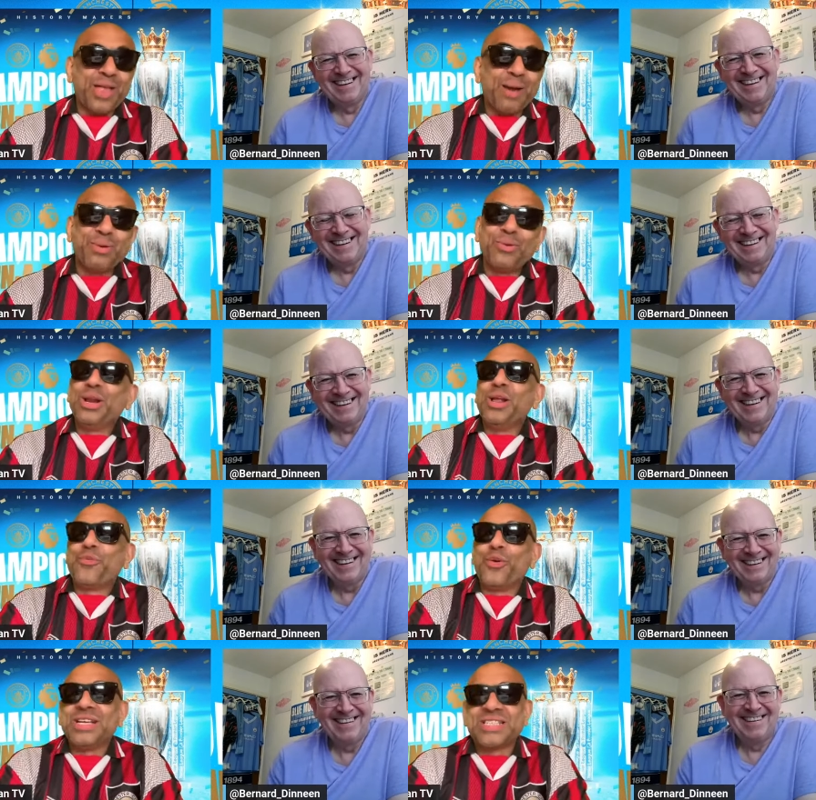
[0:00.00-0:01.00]
Speaker 1: be a really
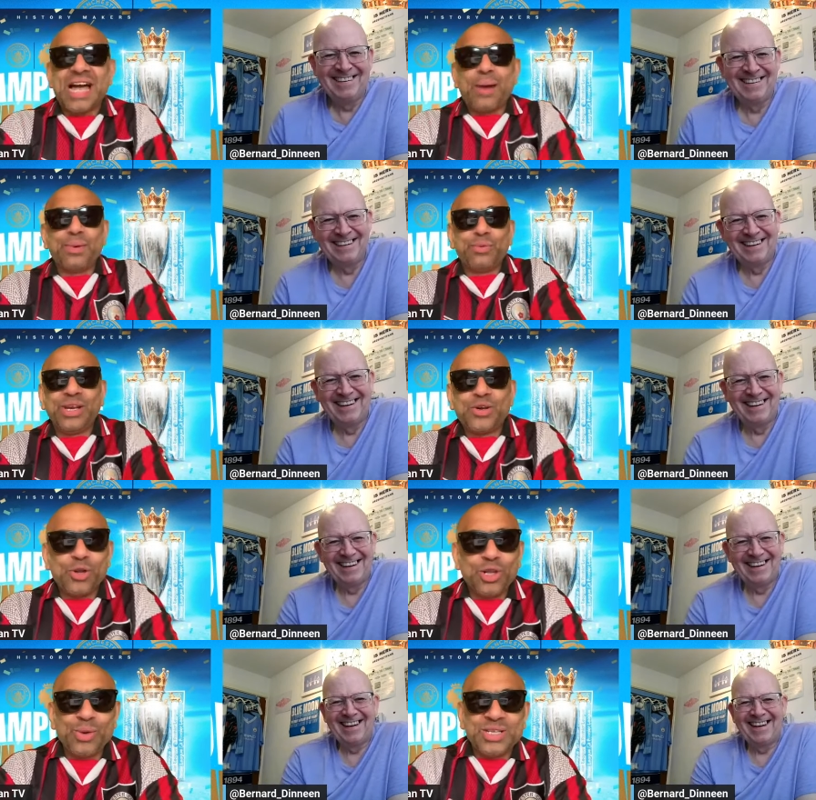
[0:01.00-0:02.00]
funny sight with Rico
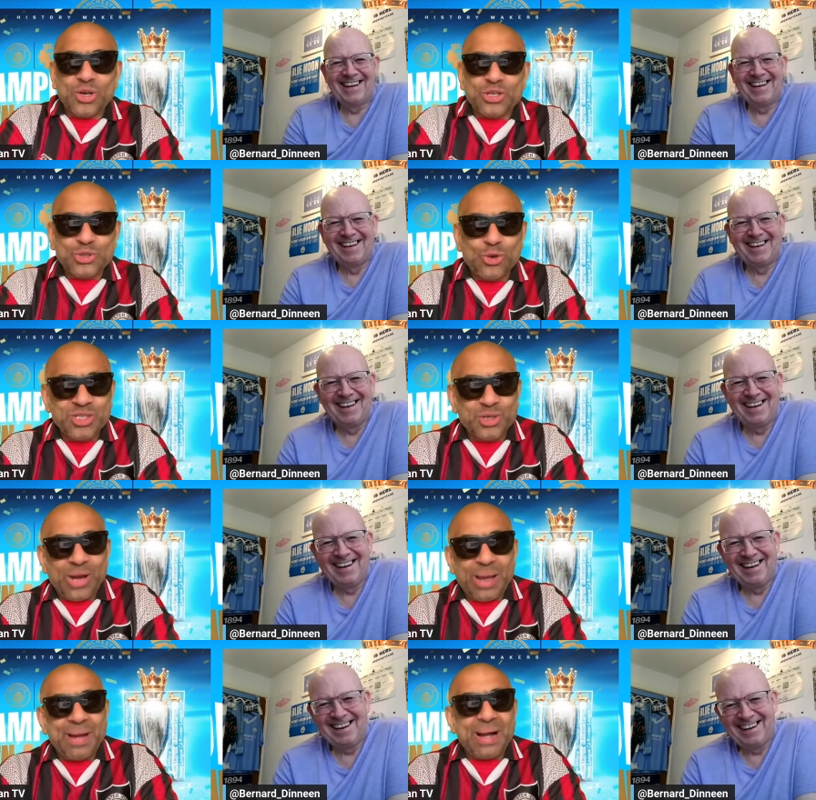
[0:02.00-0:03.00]
Lewis or Stones at right
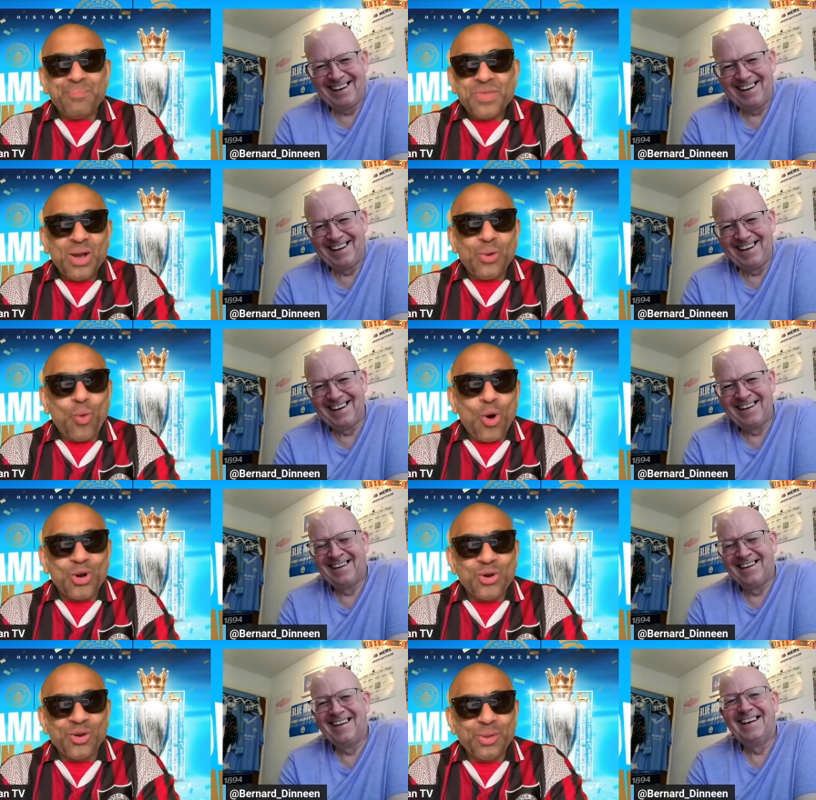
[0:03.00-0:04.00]
back and Walker
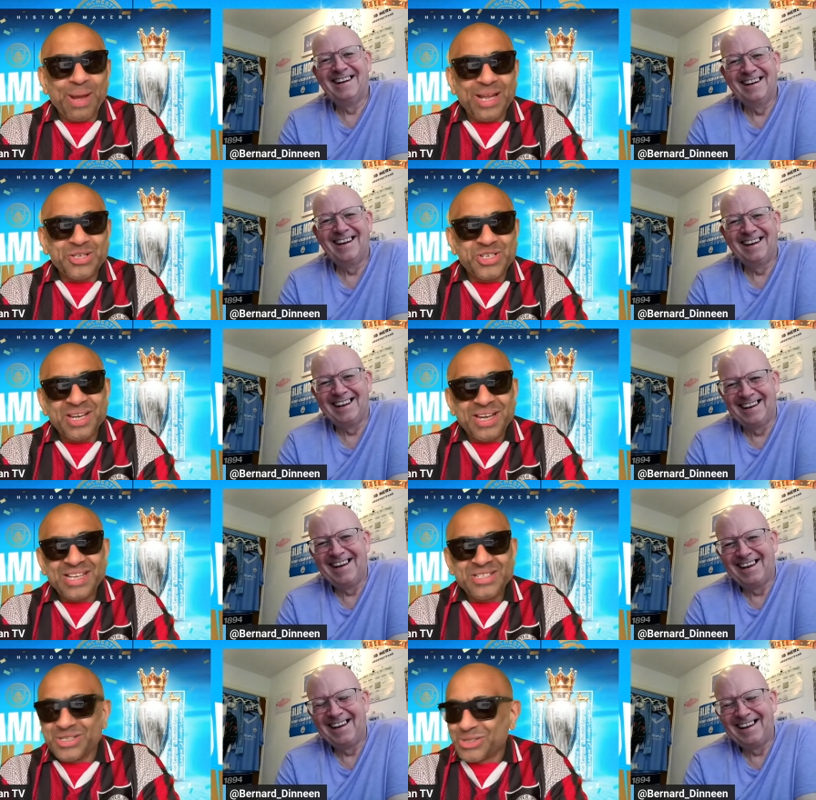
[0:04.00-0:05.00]
on the bench as
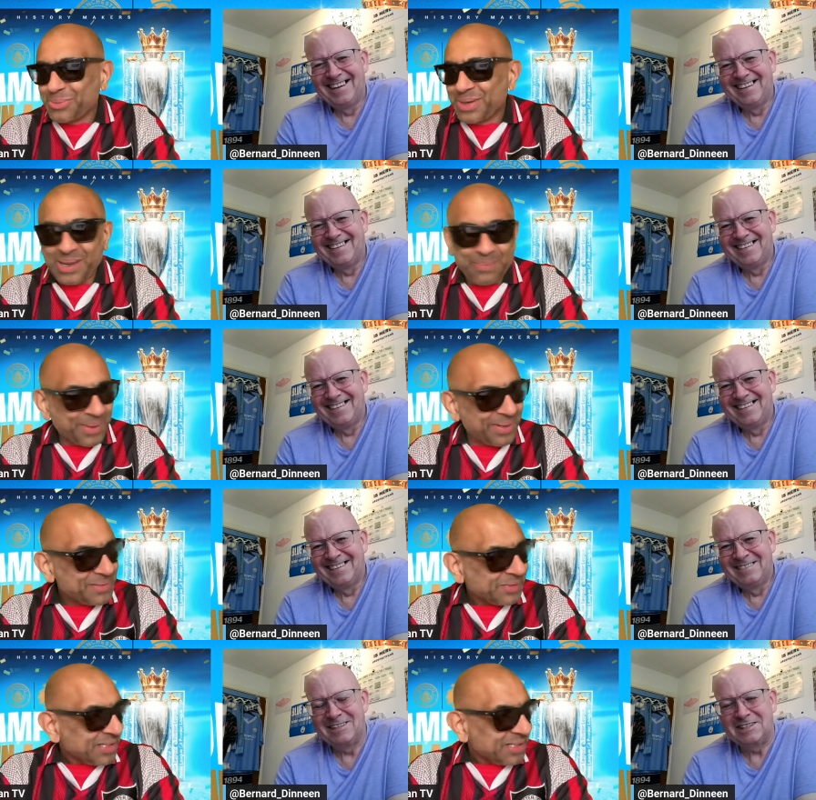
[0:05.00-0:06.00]
your sub-keeper.
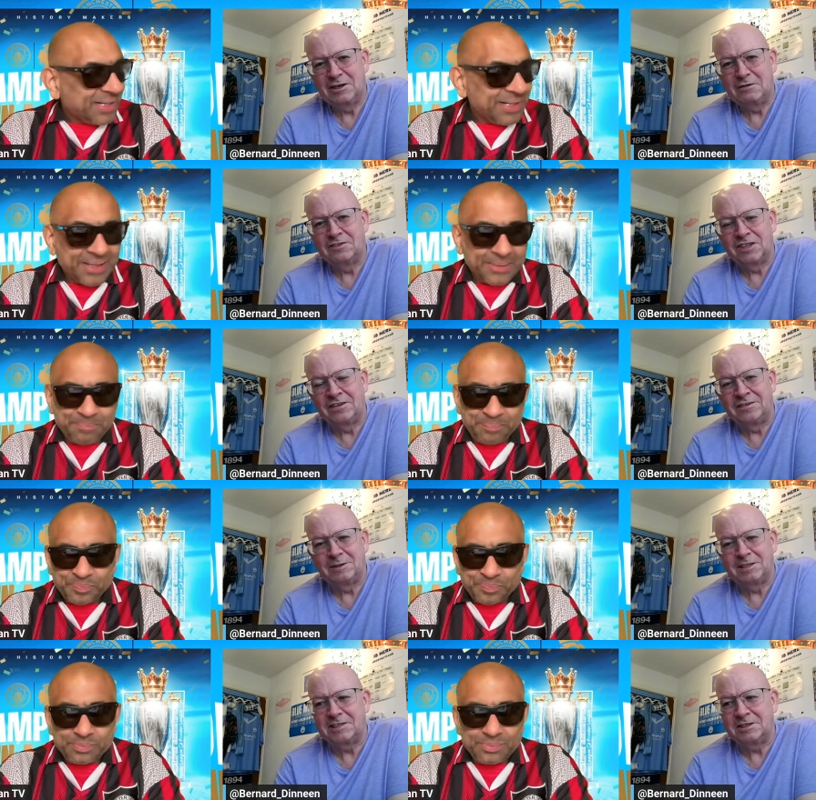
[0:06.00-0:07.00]
Speaker 2: With his gloves on.
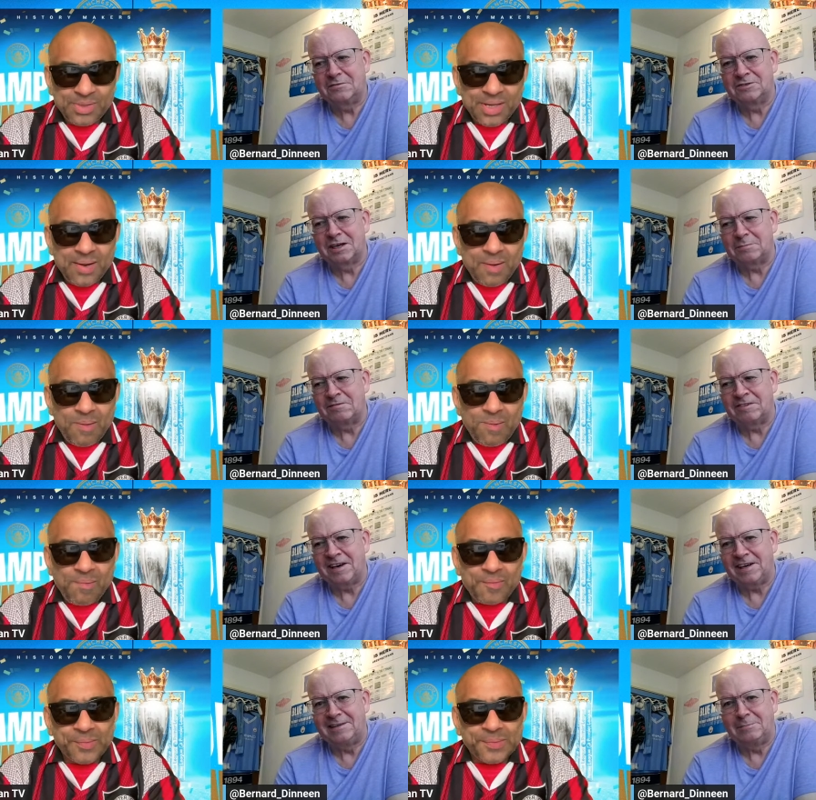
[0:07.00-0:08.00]
With his gloves on, it'd be
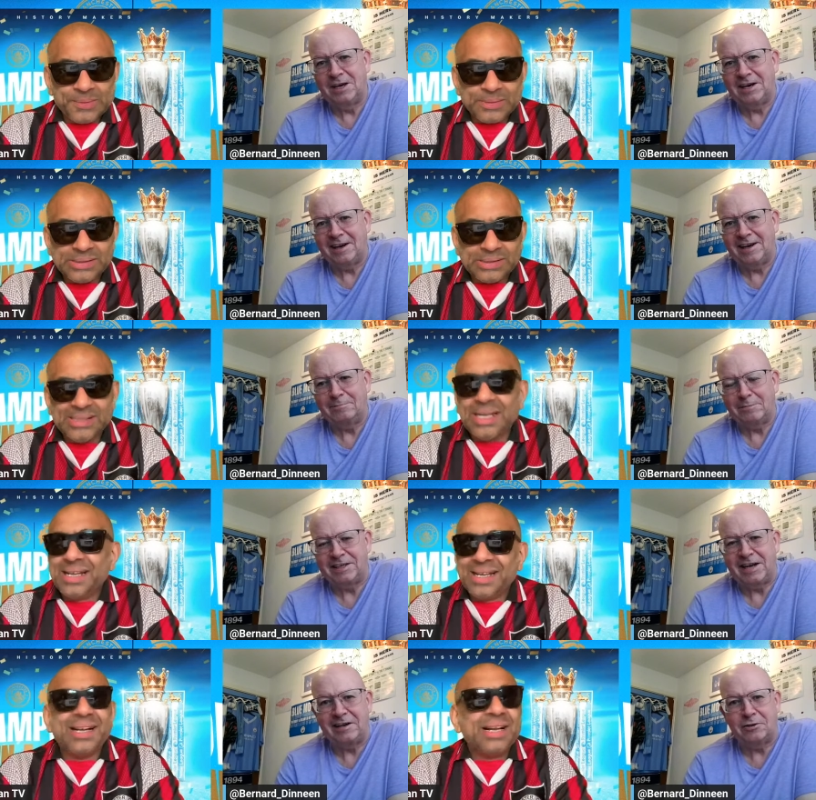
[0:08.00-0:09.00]
fine. It'd be all right. Yeah,
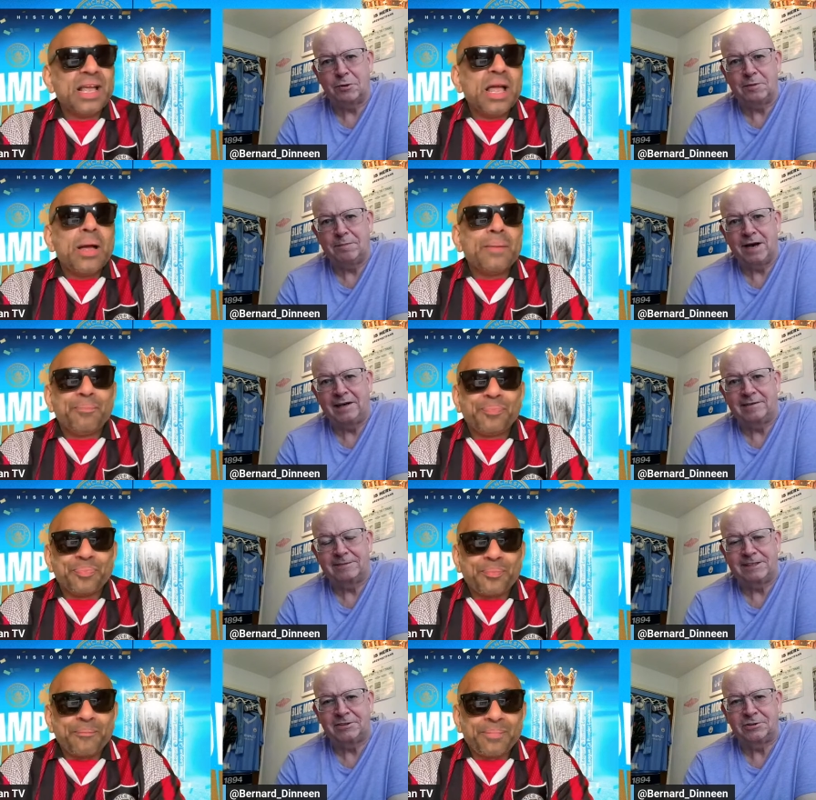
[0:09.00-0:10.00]
Big Niall Quinn back.
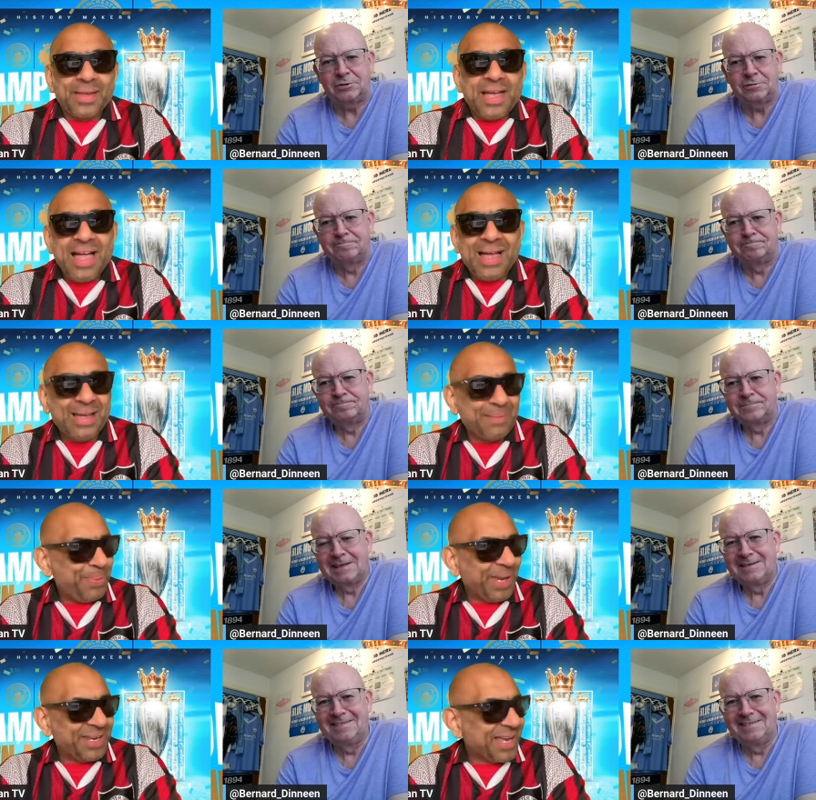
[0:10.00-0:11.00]
He's good.
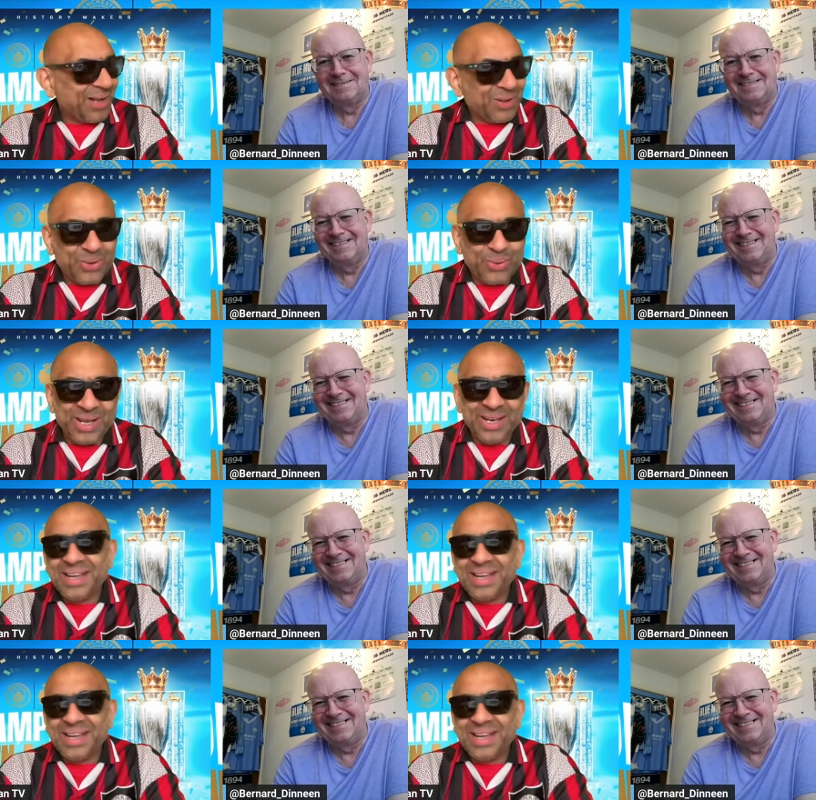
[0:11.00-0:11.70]
Speaker 1: Big Niall Quinn.